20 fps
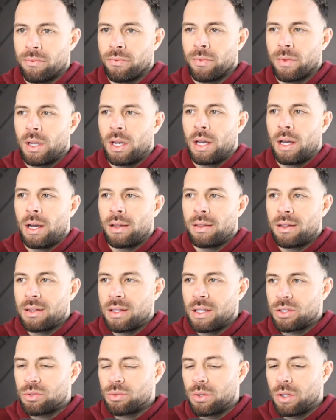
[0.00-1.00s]
Yeah, I think
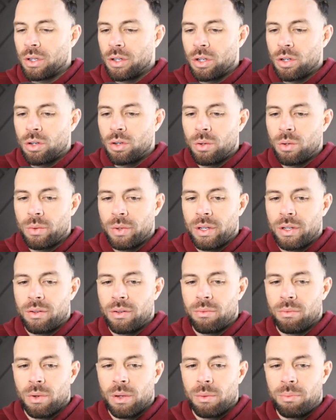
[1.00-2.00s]
that's really cool
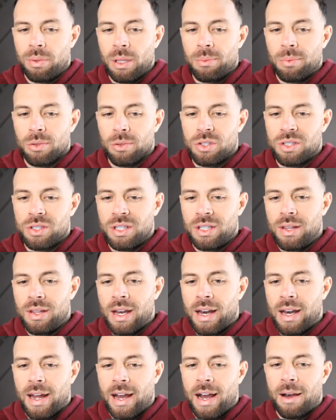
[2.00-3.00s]
when people see
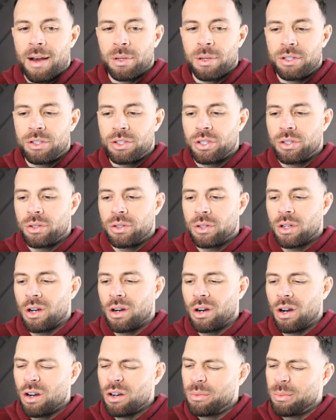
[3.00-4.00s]
that happen too and
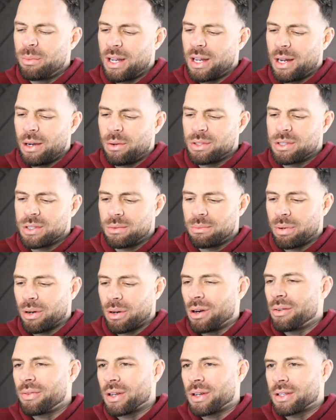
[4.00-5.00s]
go, "Oh man, I wasn't
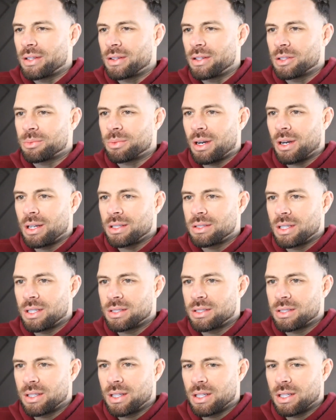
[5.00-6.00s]
perfect in this
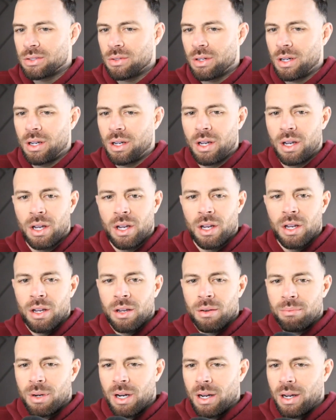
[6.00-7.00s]
process." And guess what?
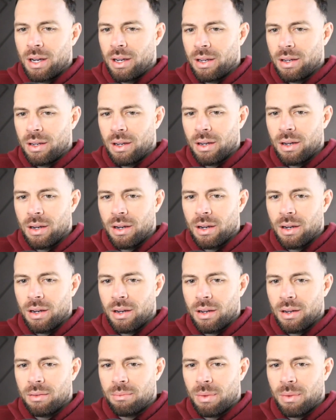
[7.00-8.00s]
My
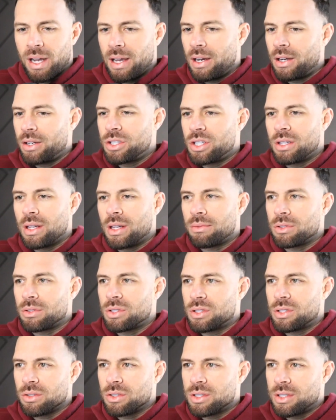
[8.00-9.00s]
energy level
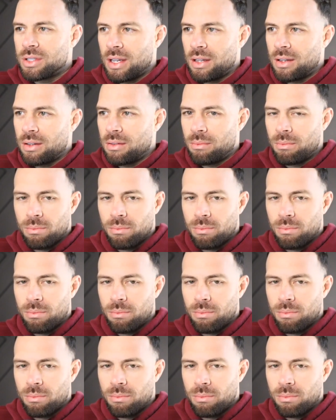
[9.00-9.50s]
still stayed